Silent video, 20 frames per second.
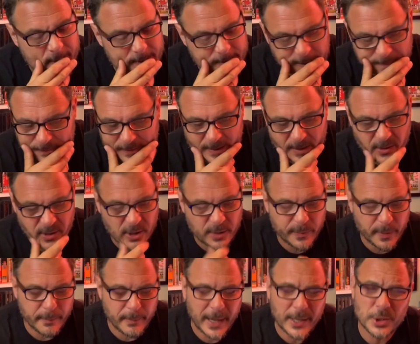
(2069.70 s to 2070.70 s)
a... I think
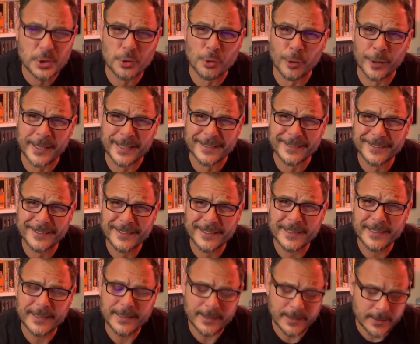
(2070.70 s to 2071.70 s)
Super Metroid.
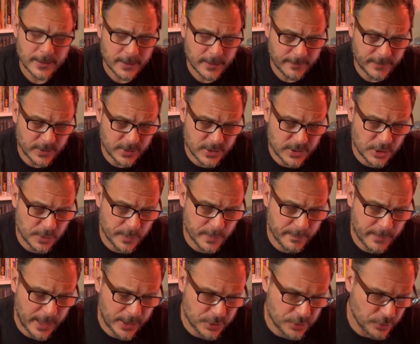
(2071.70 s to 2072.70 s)
I think Super
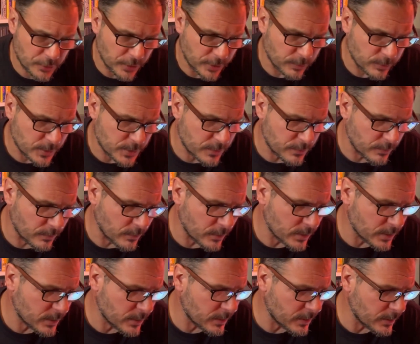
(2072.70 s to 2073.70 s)
Metroid was
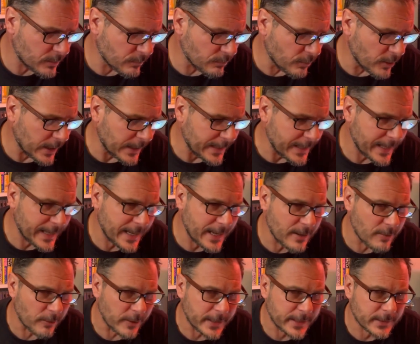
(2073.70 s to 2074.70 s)
really
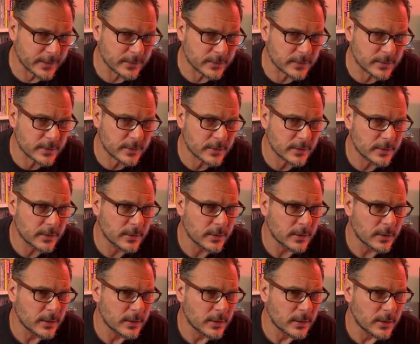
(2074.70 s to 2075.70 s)
eerie, and
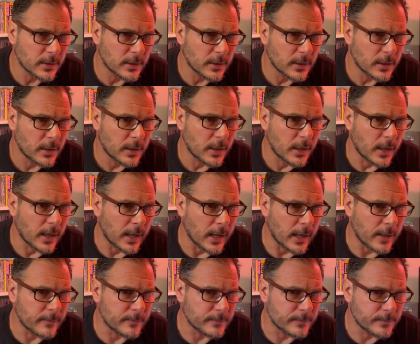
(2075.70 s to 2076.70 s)

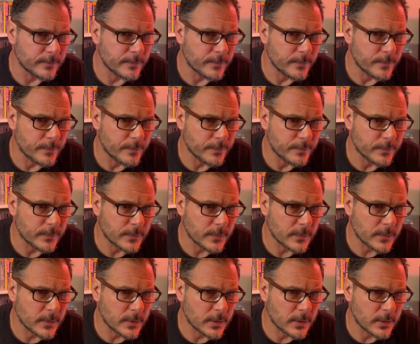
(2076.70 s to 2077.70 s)
I
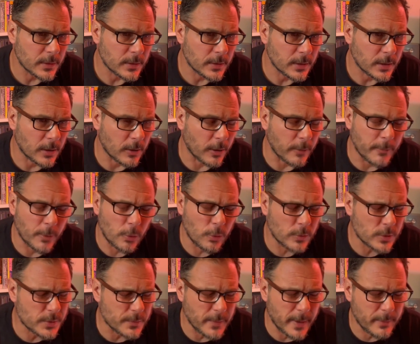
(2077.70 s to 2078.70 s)

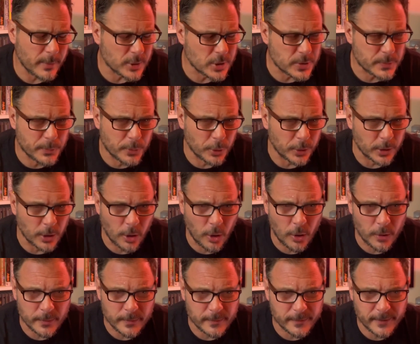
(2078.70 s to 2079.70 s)
always remember just putting it
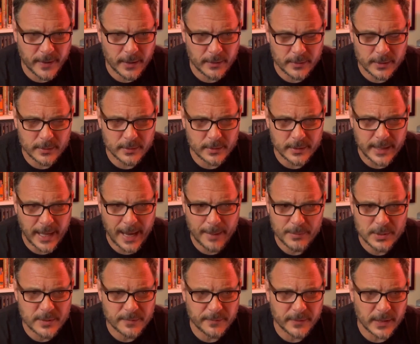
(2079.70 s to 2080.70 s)
on and found the
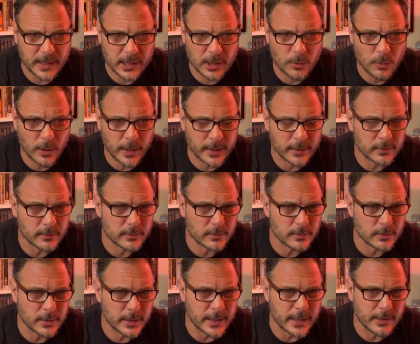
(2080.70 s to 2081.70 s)
atmosphere quite
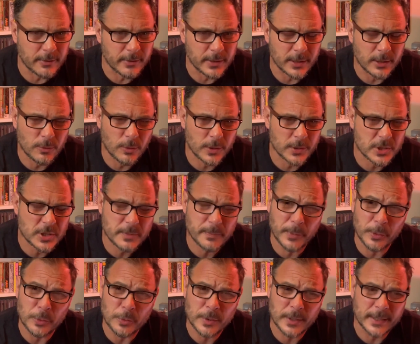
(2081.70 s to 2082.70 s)
eerie and quite
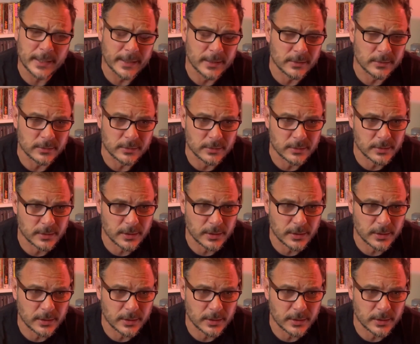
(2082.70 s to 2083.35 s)
spooky, and